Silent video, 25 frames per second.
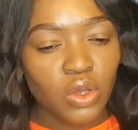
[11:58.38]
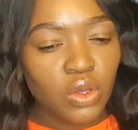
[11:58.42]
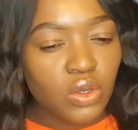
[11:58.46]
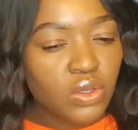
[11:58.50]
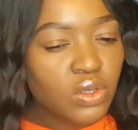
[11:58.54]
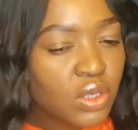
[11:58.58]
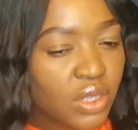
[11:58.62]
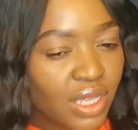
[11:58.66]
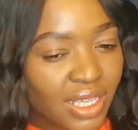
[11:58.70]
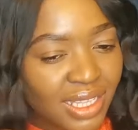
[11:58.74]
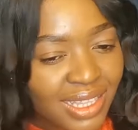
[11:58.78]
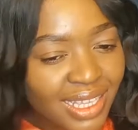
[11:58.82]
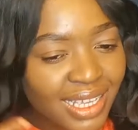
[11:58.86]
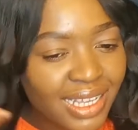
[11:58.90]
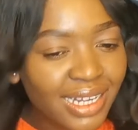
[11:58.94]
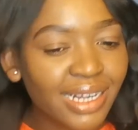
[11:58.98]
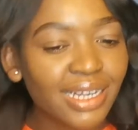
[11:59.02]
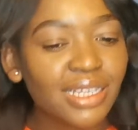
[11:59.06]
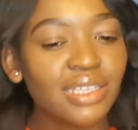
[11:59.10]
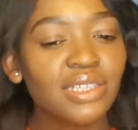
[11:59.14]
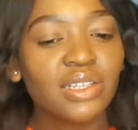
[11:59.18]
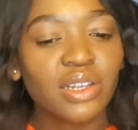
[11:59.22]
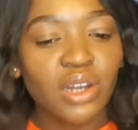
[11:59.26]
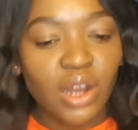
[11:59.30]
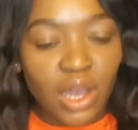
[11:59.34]
so that they at
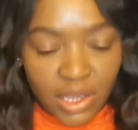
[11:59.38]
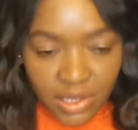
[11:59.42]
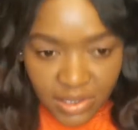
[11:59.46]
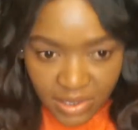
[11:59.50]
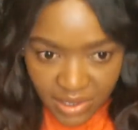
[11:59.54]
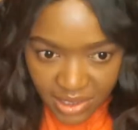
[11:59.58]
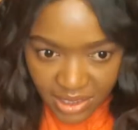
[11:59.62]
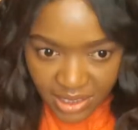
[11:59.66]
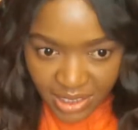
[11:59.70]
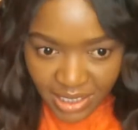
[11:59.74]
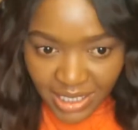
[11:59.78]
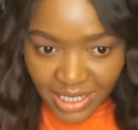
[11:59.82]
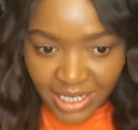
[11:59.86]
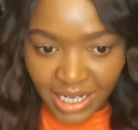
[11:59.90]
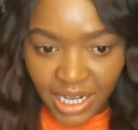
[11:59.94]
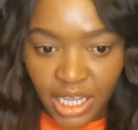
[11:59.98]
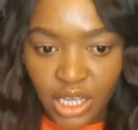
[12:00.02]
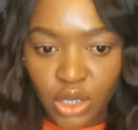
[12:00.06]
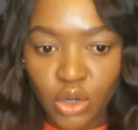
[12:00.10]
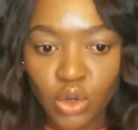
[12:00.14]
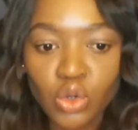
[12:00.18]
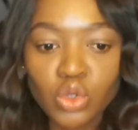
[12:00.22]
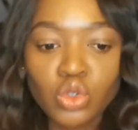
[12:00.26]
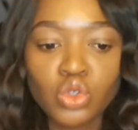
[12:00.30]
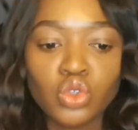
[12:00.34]
least last a
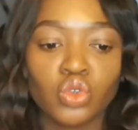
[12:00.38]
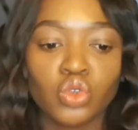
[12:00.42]
day or